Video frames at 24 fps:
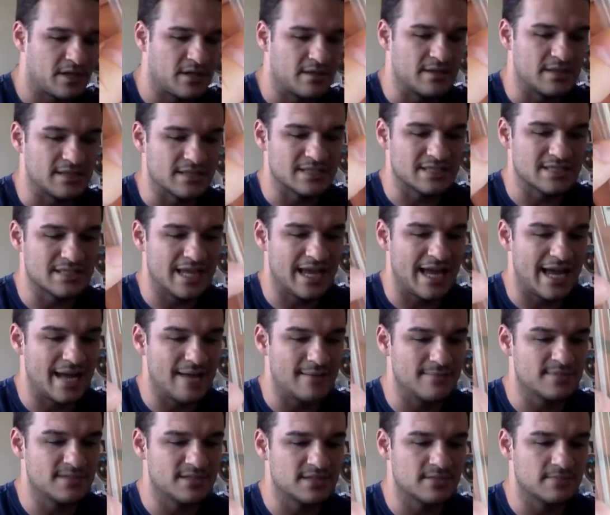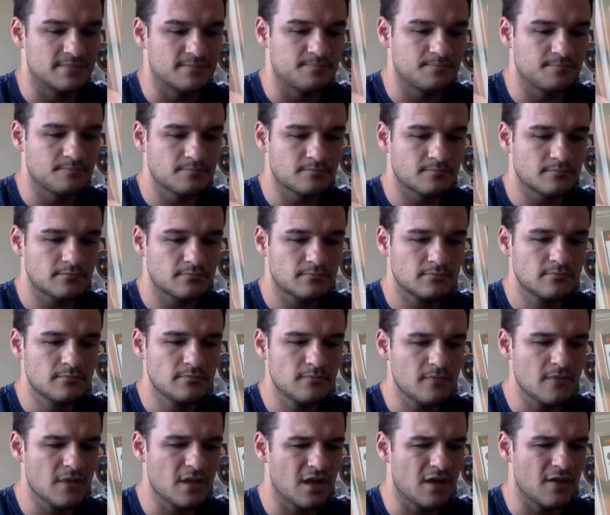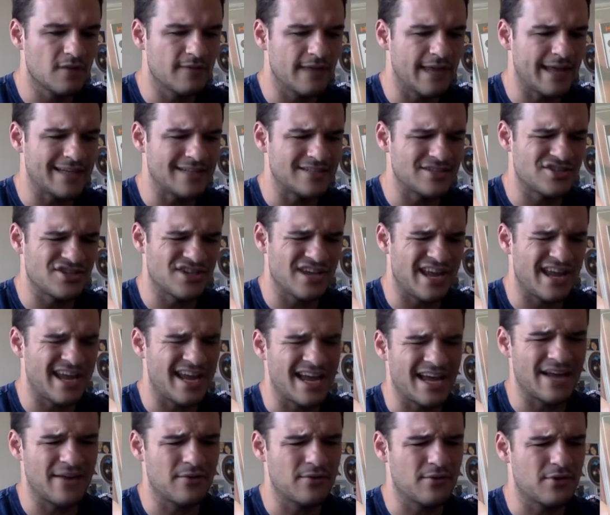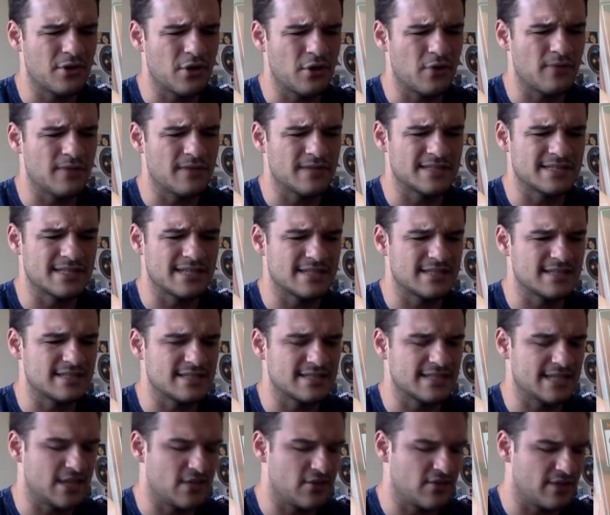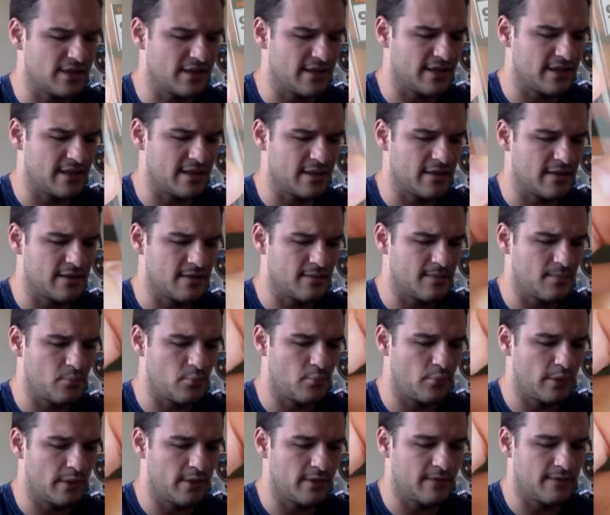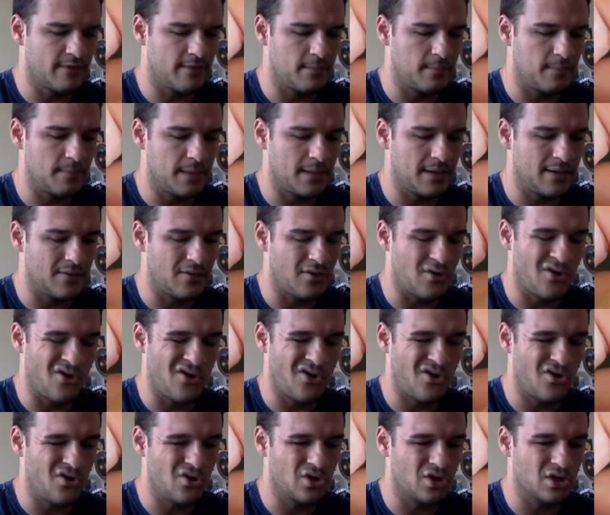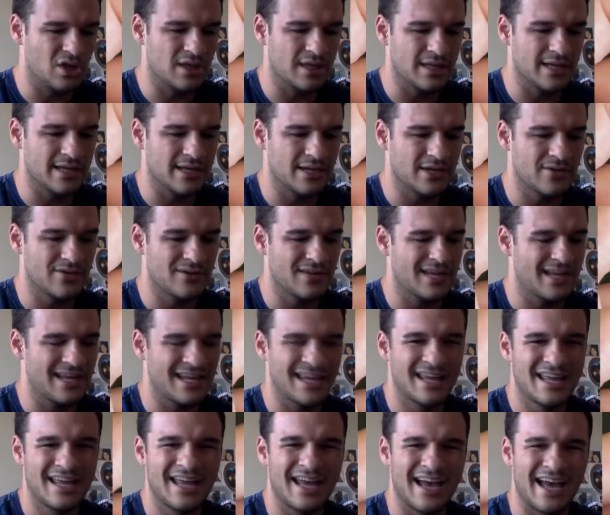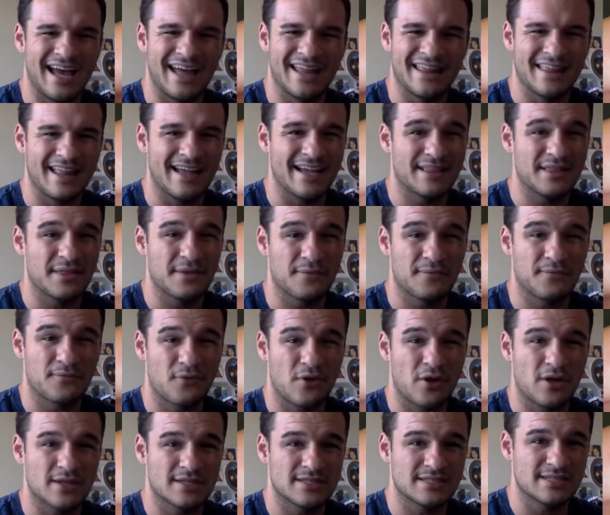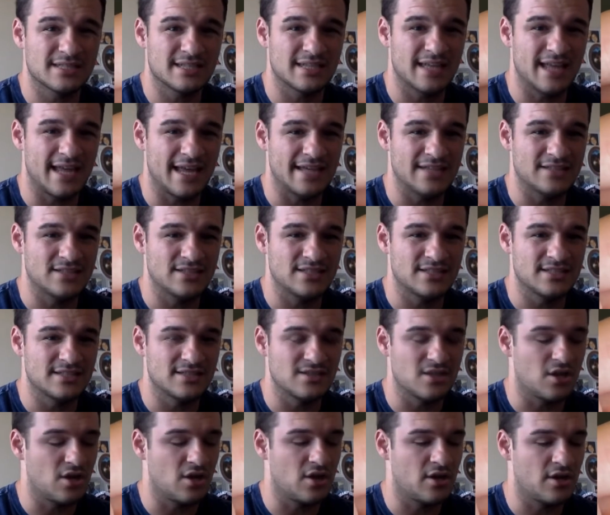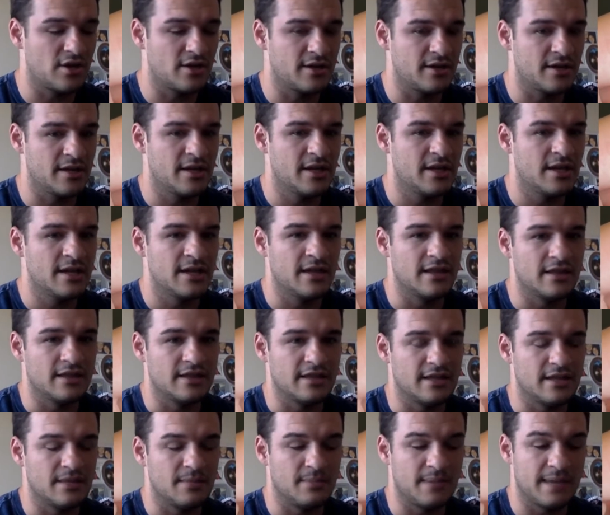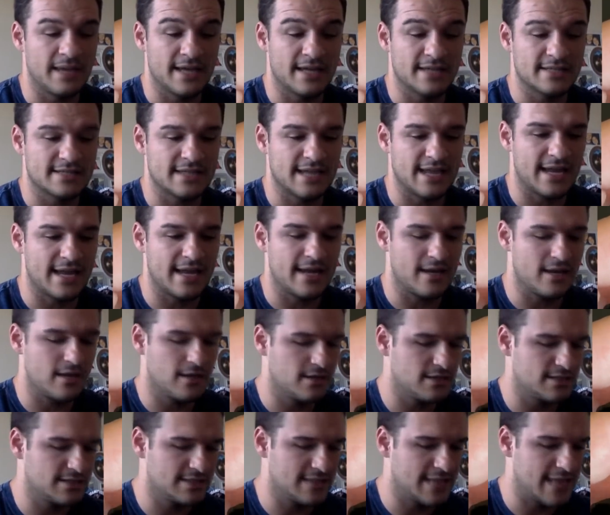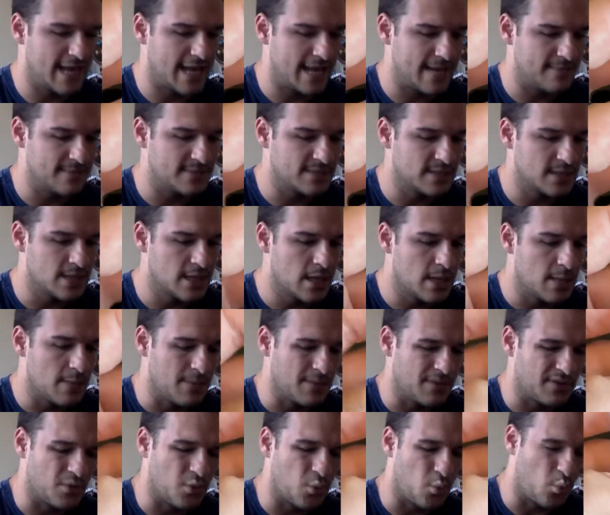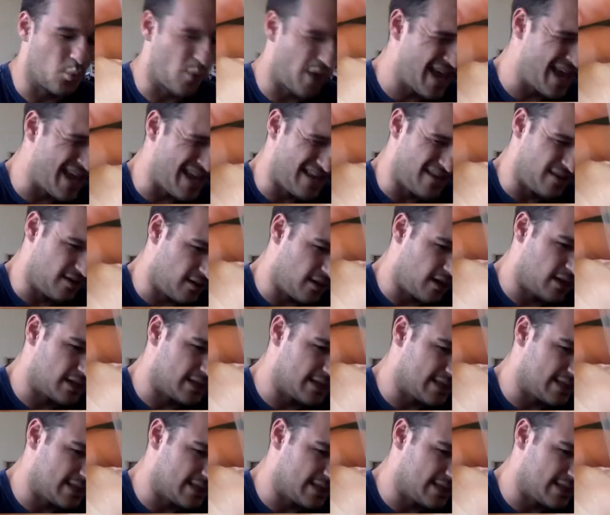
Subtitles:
the slabs of HGA. don't know if it's necessarily the point of it being all clear. Like, I like the frosted edges on the PSA slabs, but the weight on